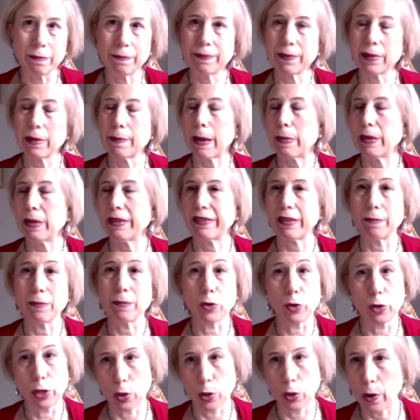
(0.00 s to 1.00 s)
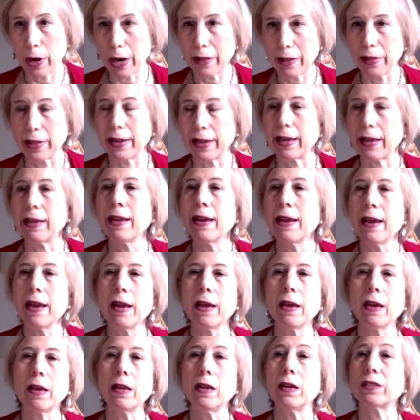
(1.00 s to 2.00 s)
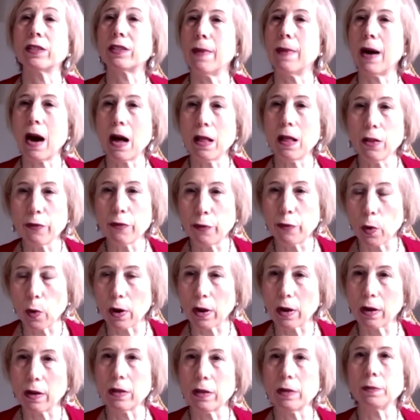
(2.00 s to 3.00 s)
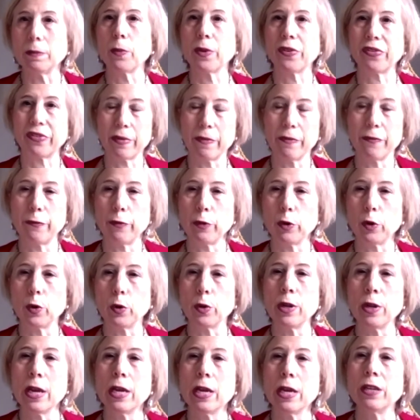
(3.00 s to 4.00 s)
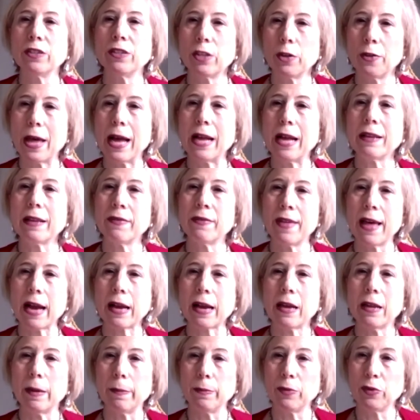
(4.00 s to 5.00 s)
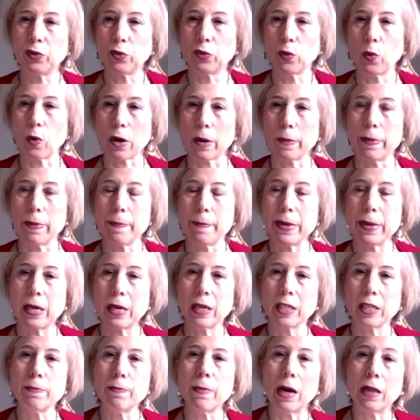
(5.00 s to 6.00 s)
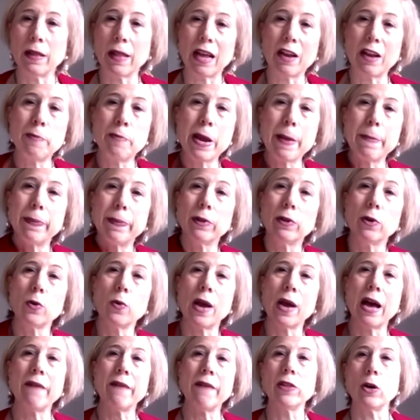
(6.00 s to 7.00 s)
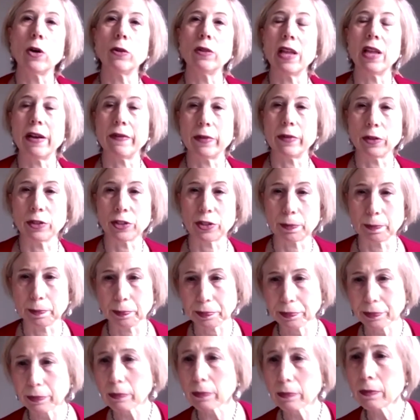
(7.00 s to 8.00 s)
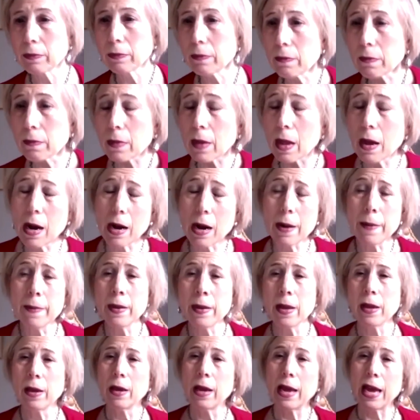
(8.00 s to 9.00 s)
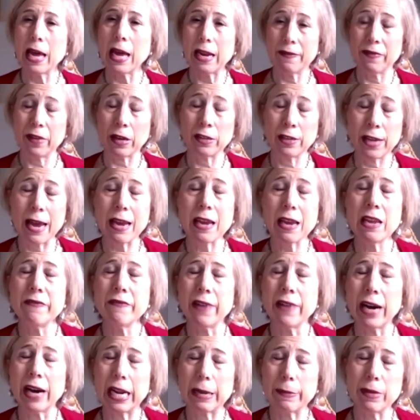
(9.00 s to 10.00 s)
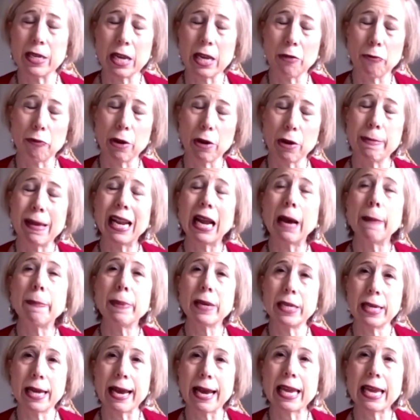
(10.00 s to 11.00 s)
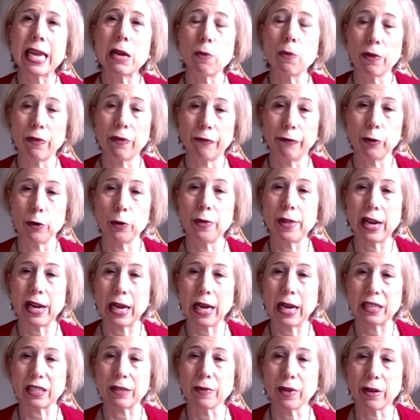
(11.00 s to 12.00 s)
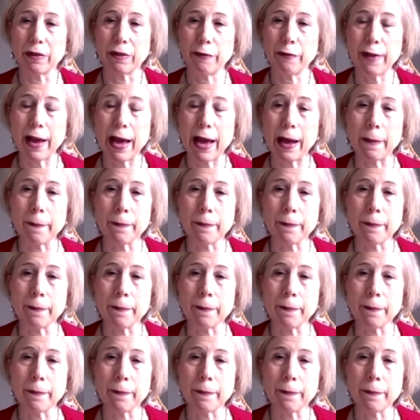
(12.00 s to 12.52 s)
maybe some good oil in it, some olive oil with some food. So that can absorb, because a lot of people who have low levels and if they're taking vitamin D3 may not be taking it with food that has some good fat.